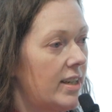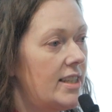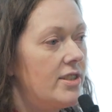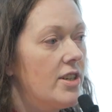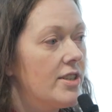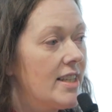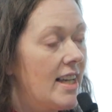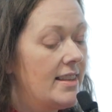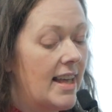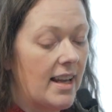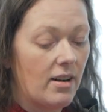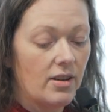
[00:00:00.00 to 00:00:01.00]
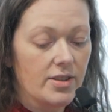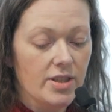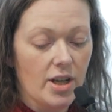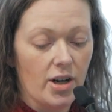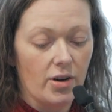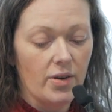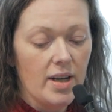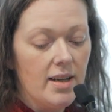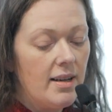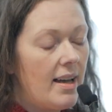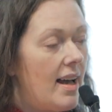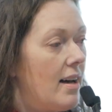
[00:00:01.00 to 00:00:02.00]
research, and then also
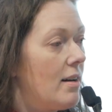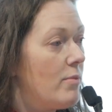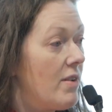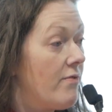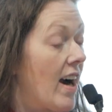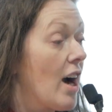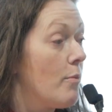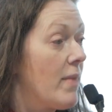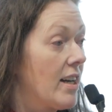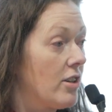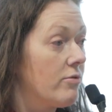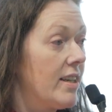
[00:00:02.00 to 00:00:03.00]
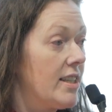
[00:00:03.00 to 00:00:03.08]
environmental